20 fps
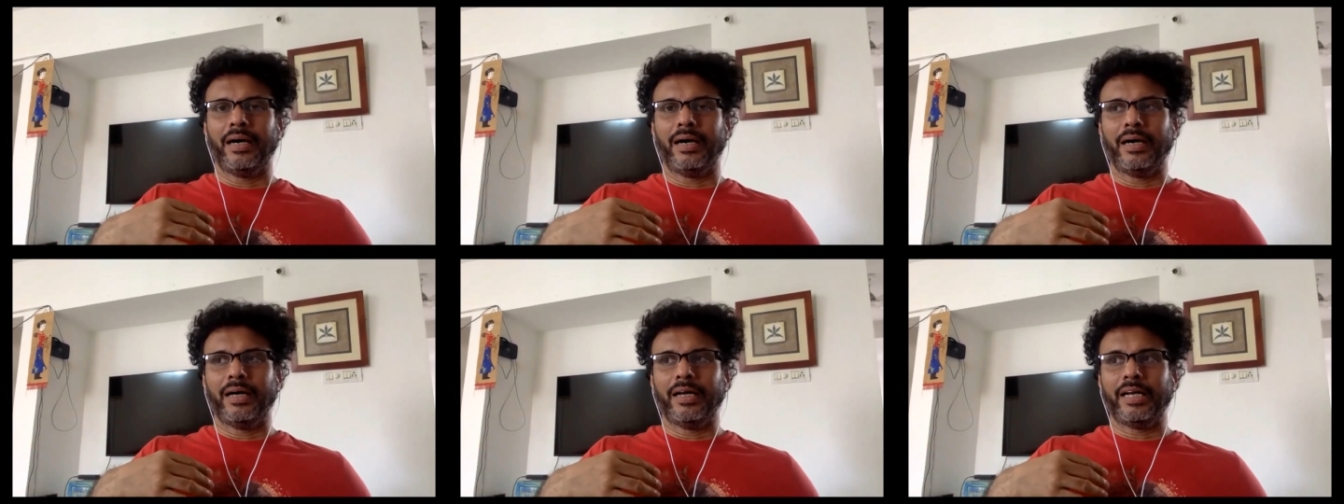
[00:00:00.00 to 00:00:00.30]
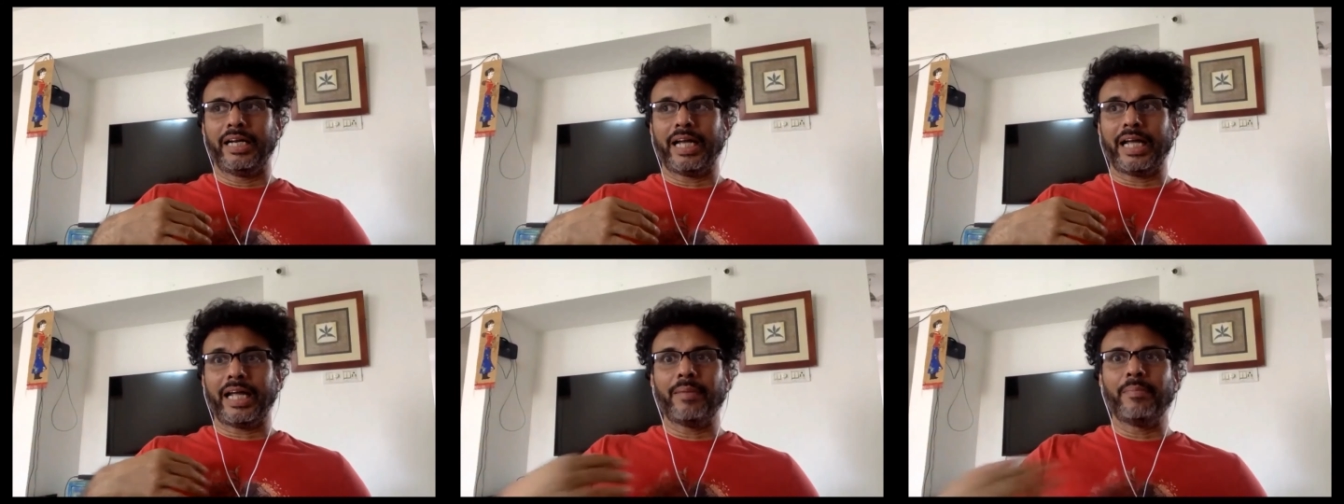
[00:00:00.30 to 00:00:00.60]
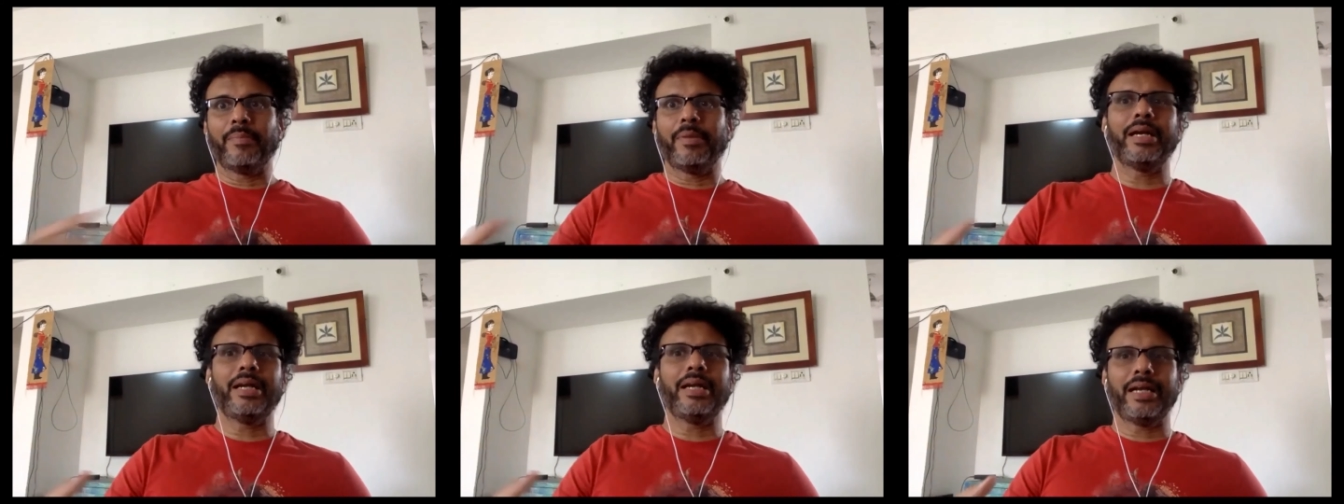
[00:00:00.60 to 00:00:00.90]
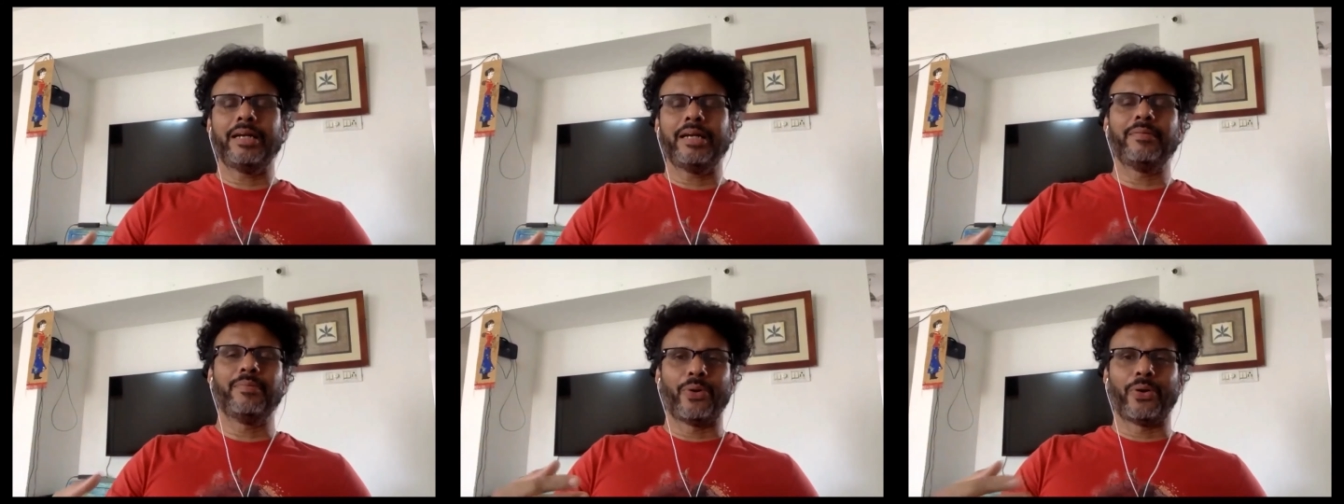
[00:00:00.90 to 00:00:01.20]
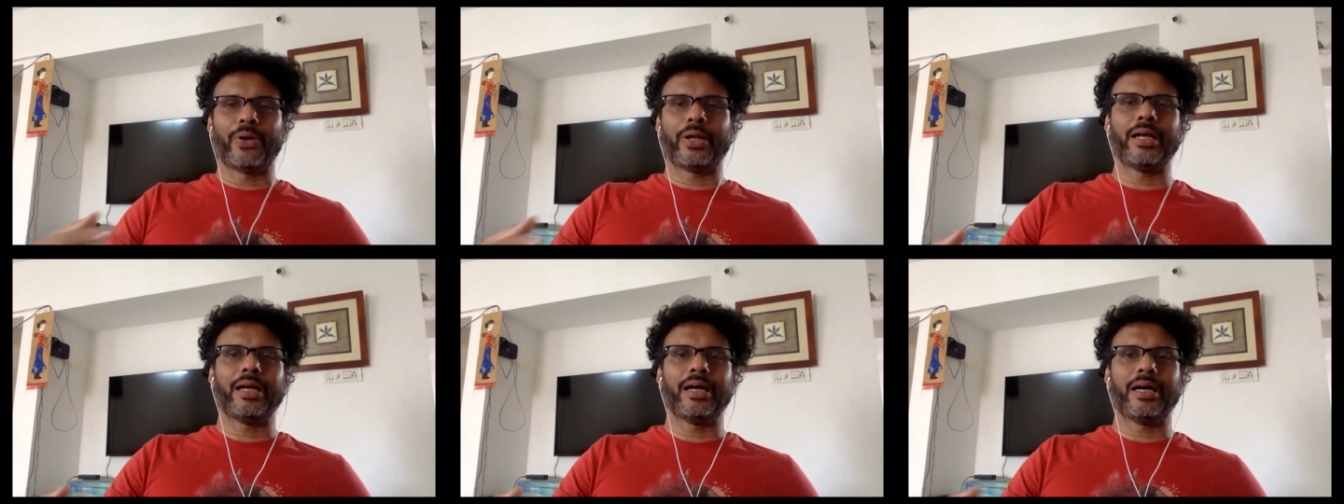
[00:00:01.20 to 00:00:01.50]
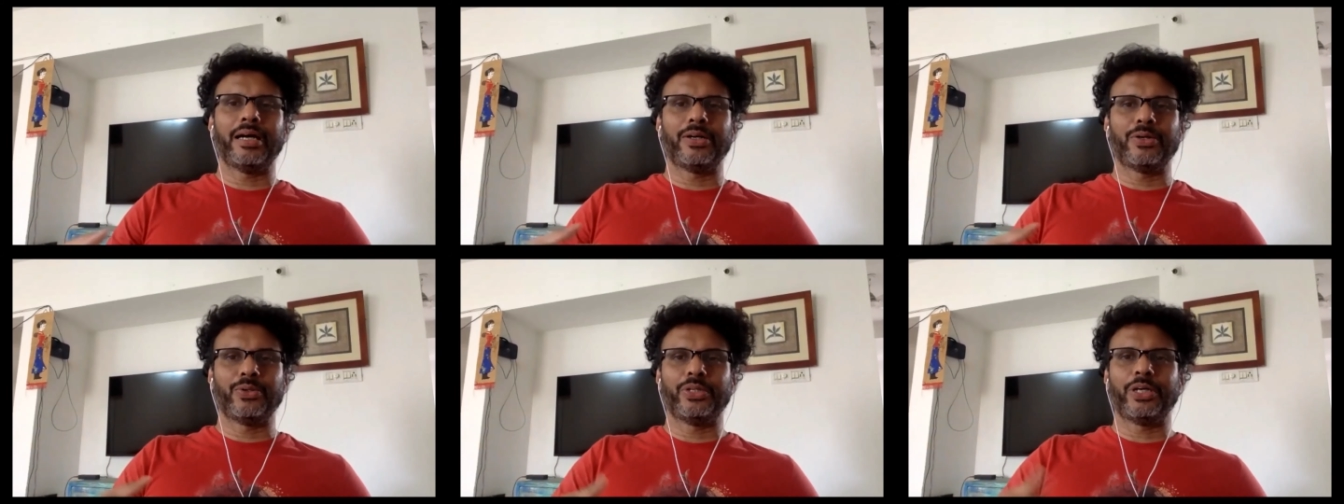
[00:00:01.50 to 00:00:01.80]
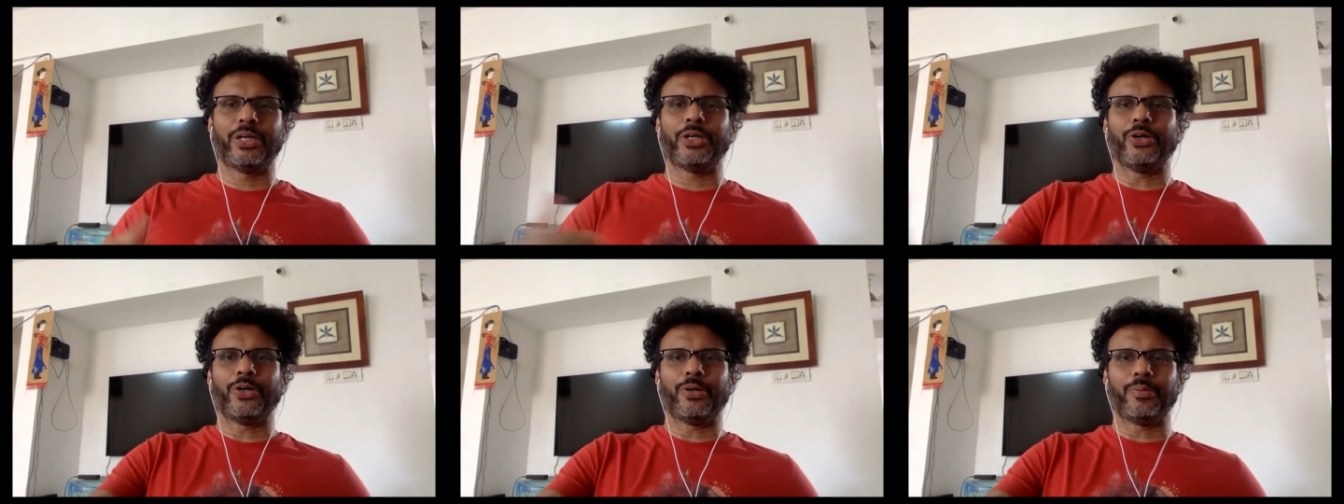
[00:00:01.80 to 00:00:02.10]
recommended moringa to
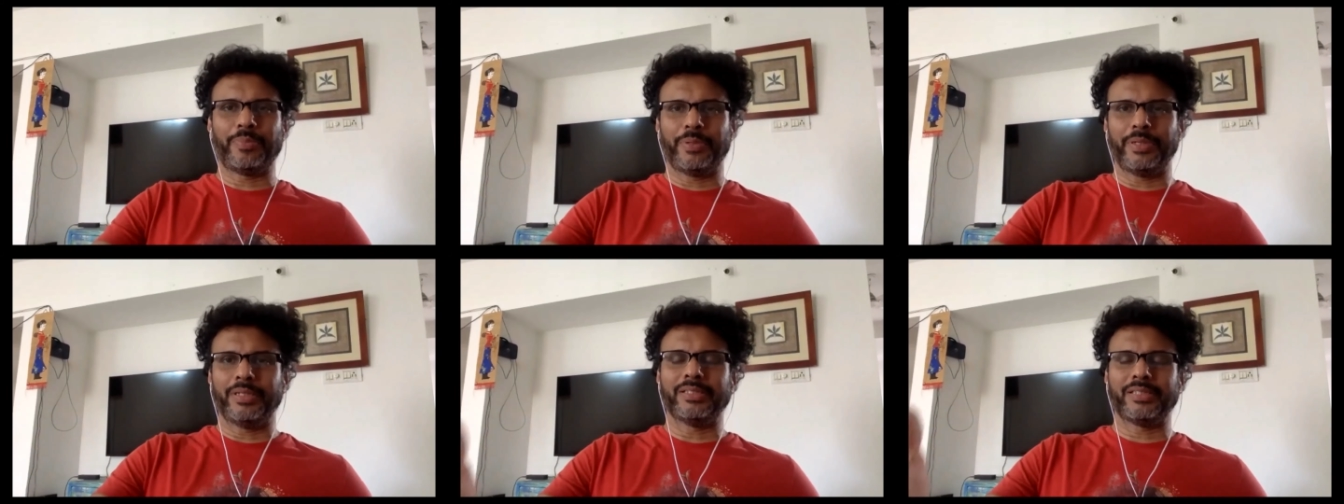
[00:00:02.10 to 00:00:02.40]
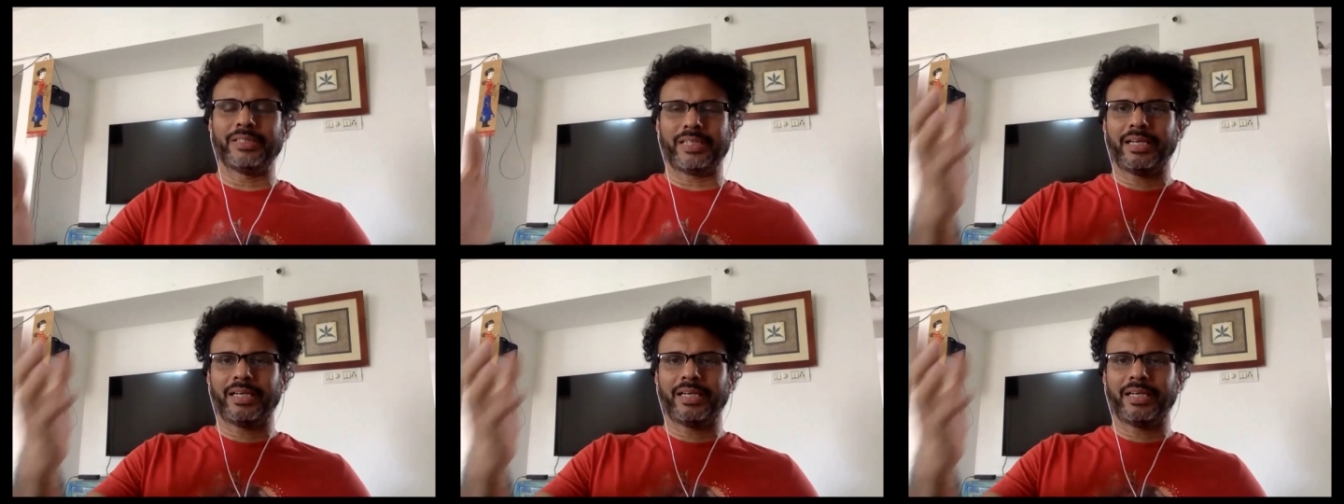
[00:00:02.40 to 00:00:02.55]
the Europeans,